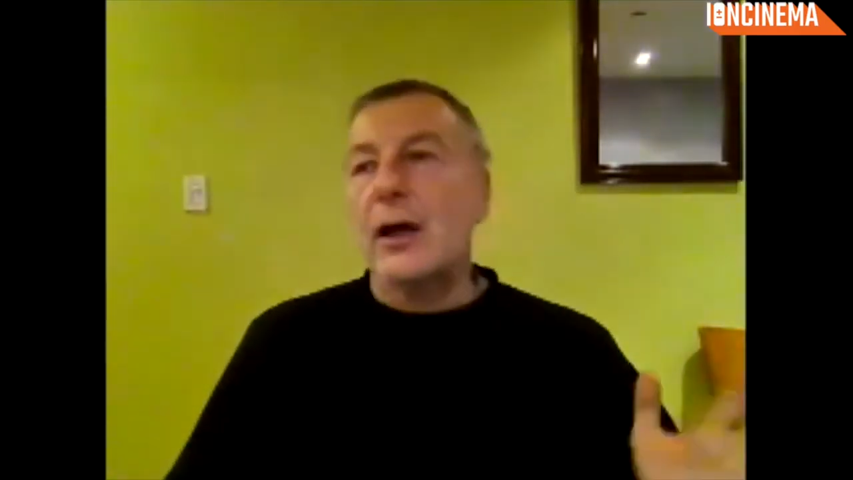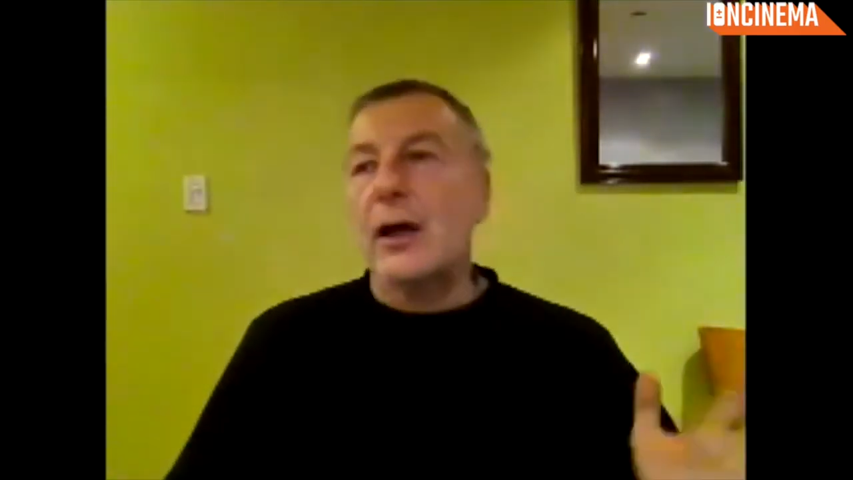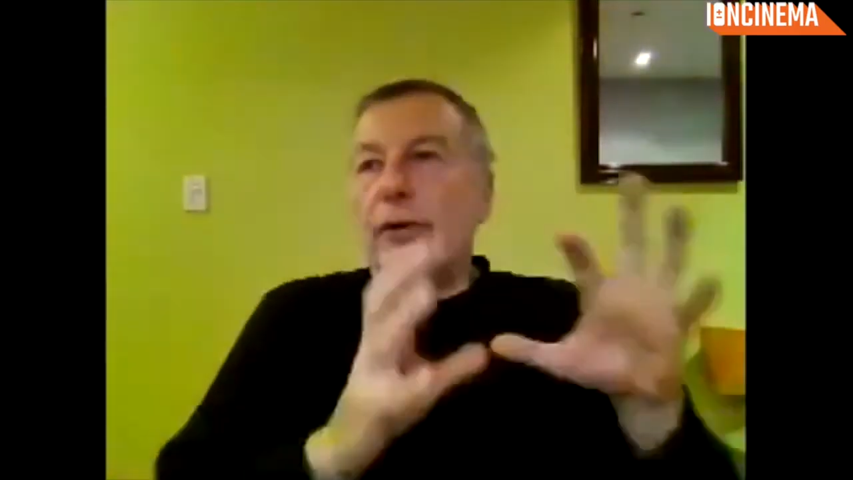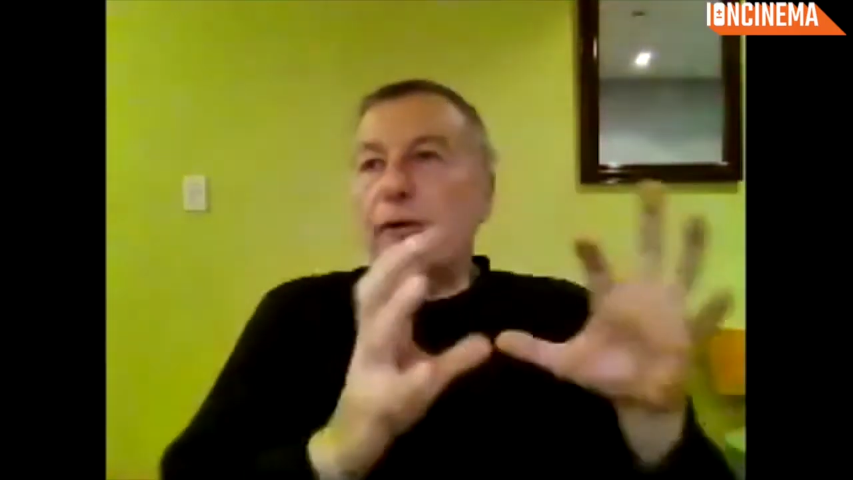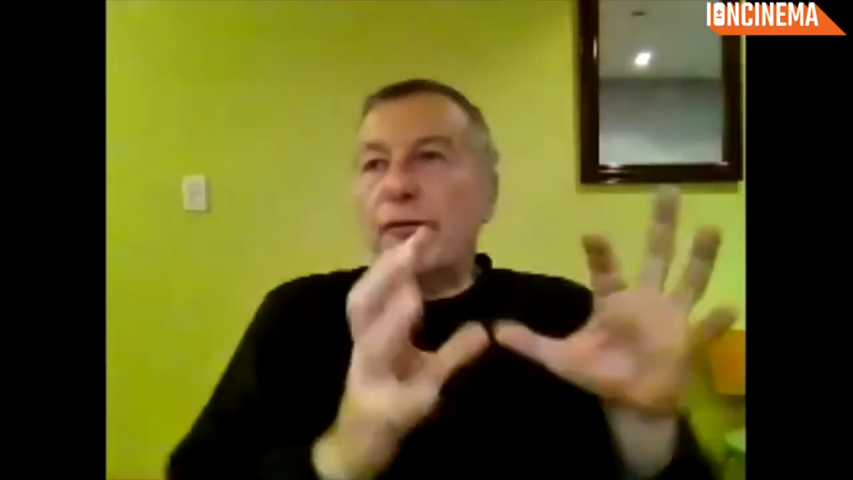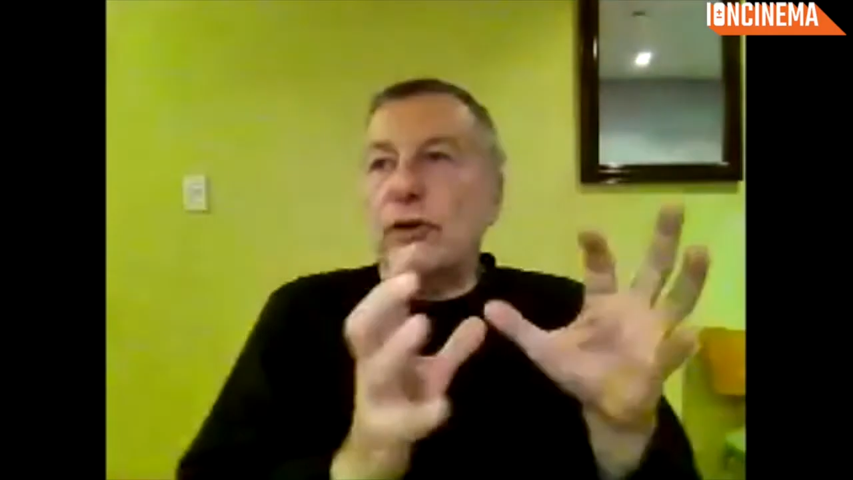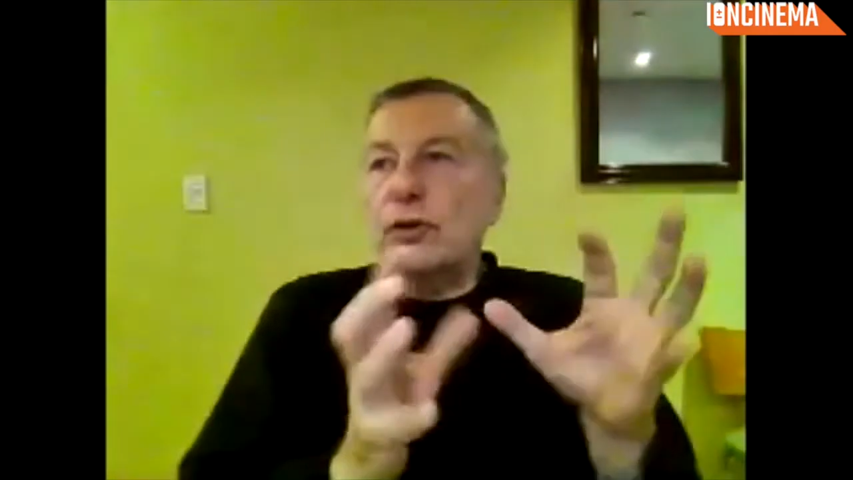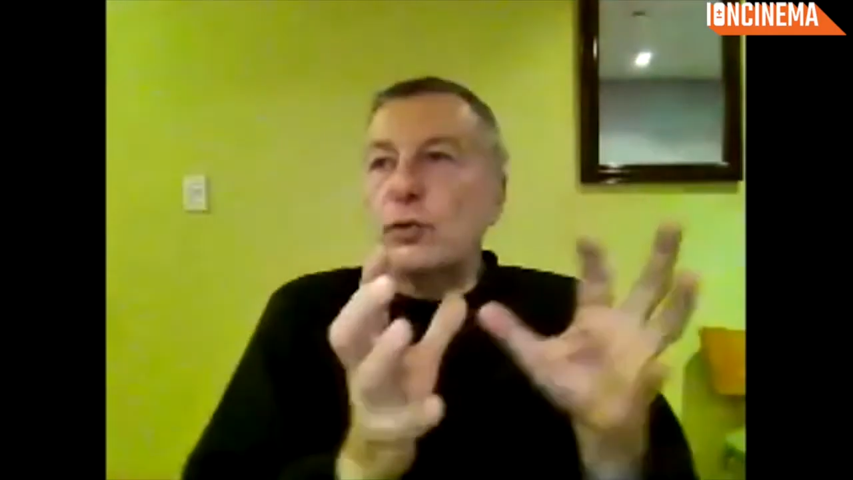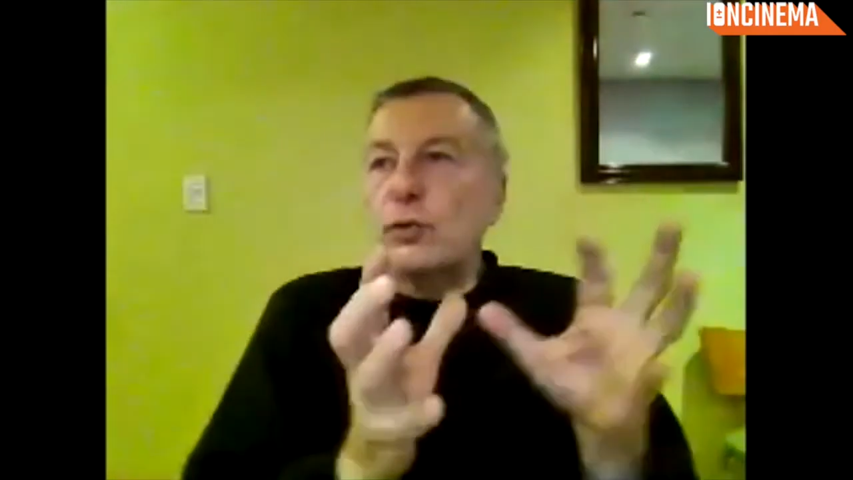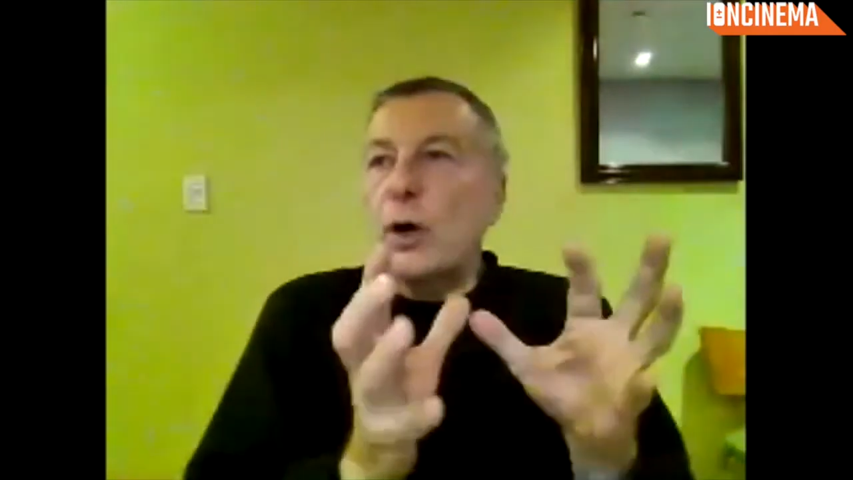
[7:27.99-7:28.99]
So the
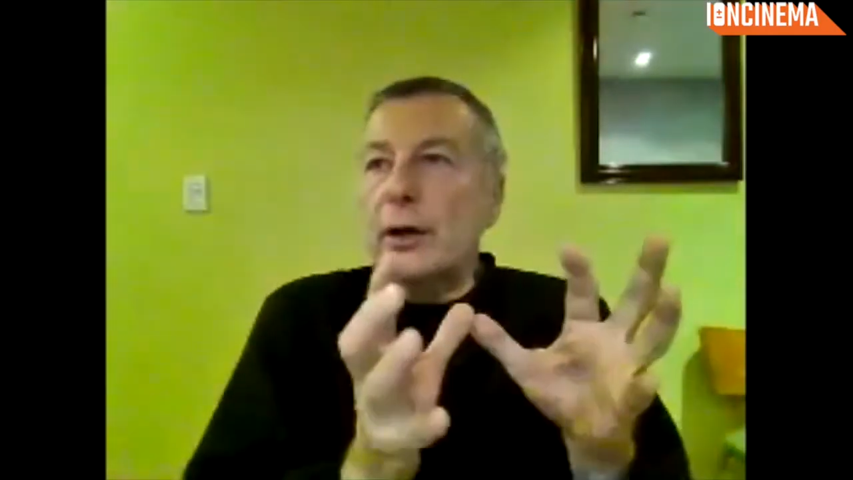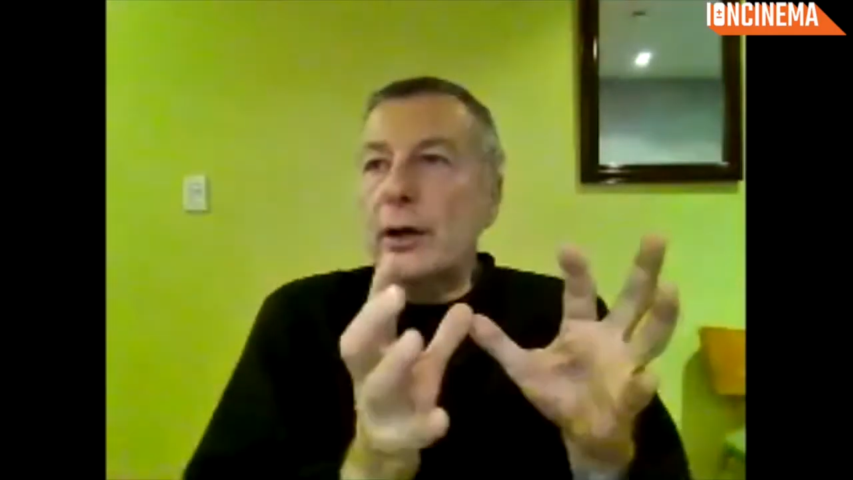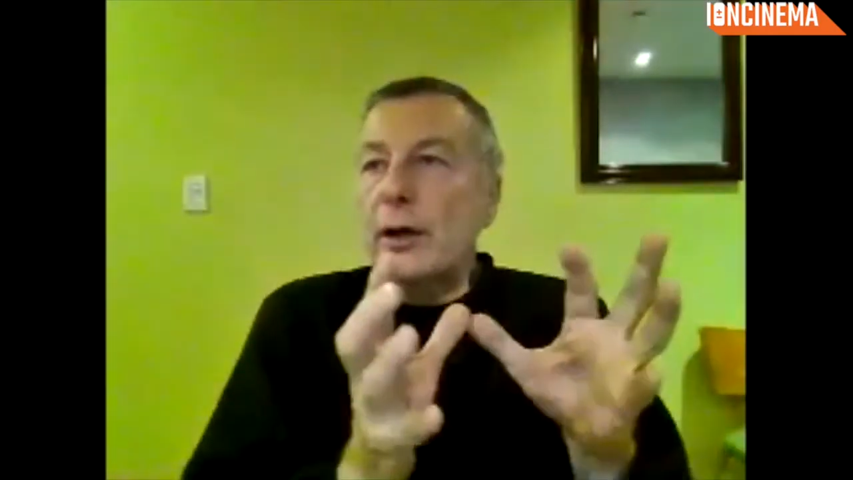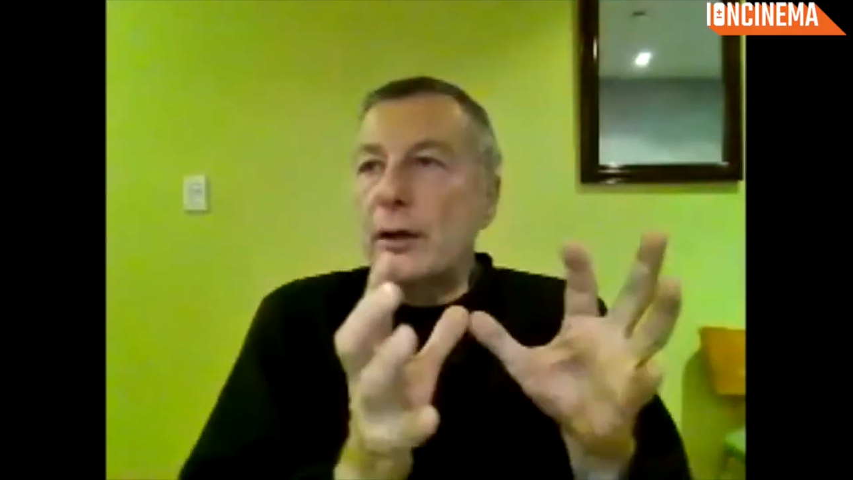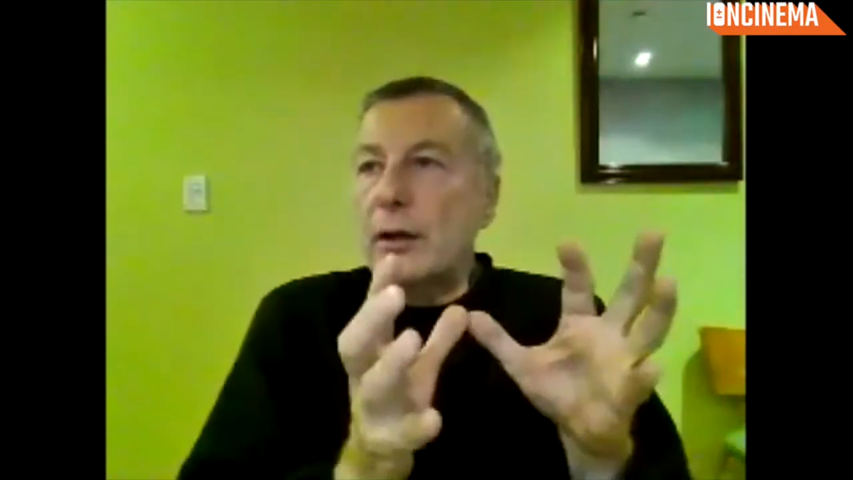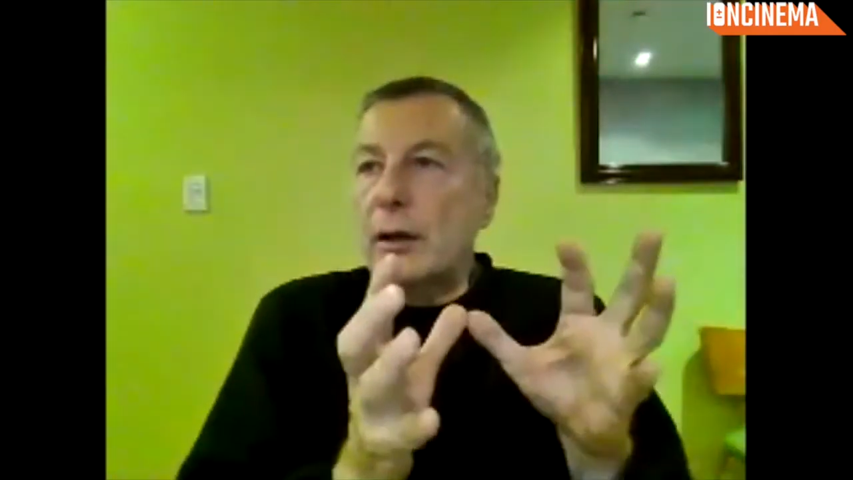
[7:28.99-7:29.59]
first one,